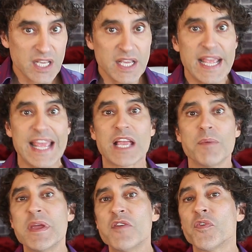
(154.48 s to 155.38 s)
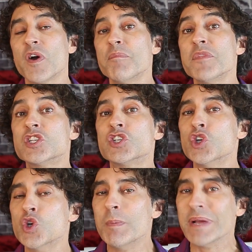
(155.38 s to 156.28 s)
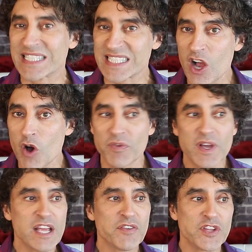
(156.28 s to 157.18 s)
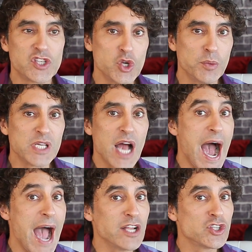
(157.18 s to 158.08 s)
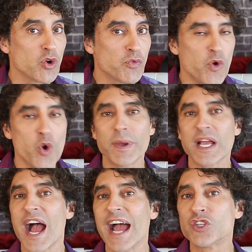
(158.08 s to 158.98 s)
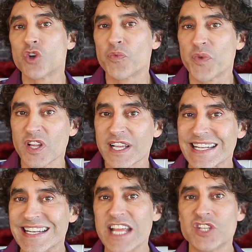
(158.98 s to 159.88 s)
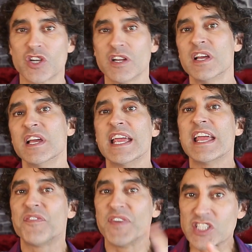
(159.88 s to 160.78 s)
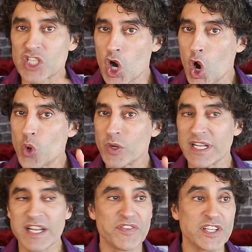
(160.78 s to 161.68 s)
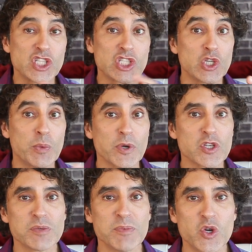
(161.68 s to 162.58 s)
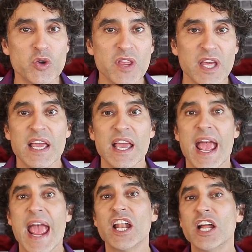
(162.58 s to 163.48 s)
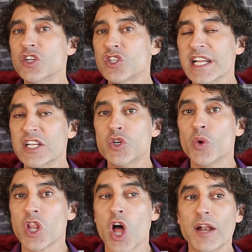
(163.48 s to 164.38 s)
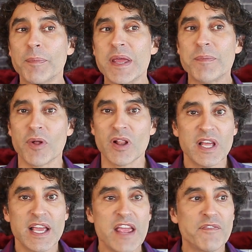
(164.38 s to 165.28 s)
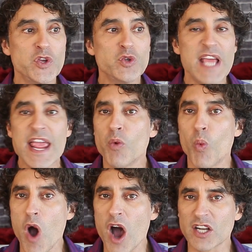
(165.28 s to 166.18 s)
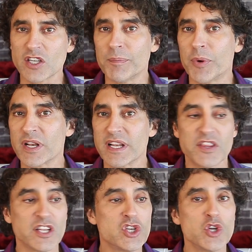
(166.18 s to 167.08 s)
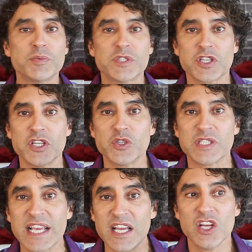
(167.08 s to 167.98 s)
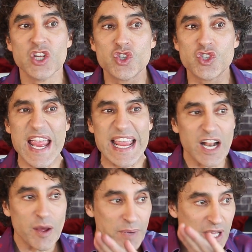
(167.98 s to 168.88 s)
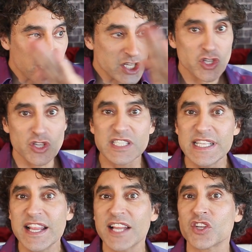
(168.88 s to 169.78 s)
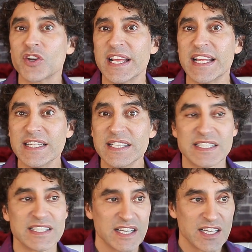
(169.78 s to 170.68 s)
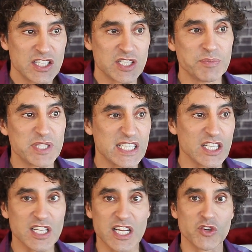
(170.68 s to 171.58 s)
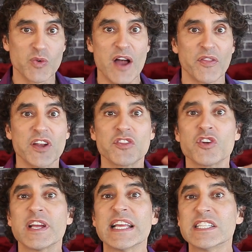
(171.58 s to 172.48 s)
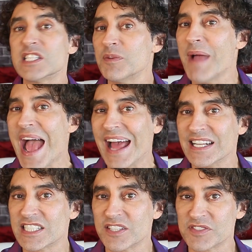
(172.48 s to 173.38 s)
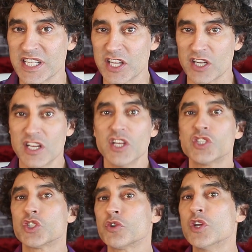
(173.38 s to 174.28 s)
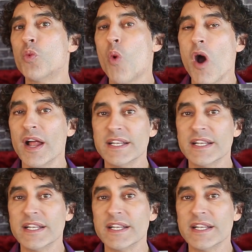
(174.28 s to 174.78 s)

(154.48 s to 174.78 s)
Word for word: It can be from the tube itself, if the tube's hydrophobic, hydrophilic in nature, if it's coated, if it's super smooth. And understand too, a lot of people, if you take water and put it in the tubes you're using, shake it up, you'll see that there is some silica around there, there is some additives in there. So you want,